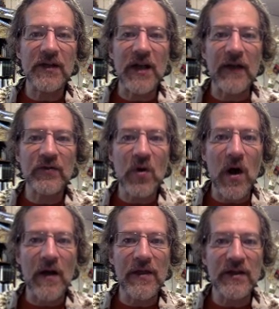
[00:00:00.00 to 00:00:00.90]
And I've
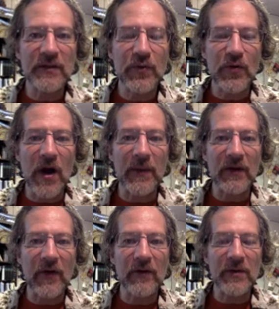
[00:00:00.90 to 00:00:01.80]
taught this programming
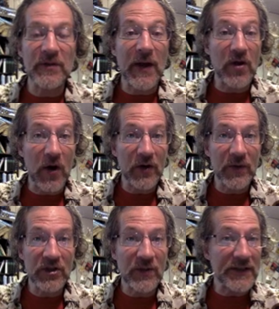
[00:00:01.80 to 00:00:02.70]
environment to my daughter
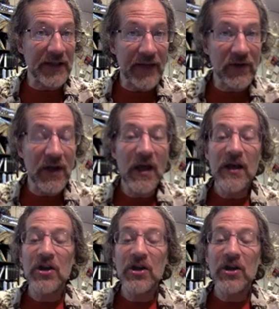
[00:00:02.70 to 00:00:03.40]
when she was 11.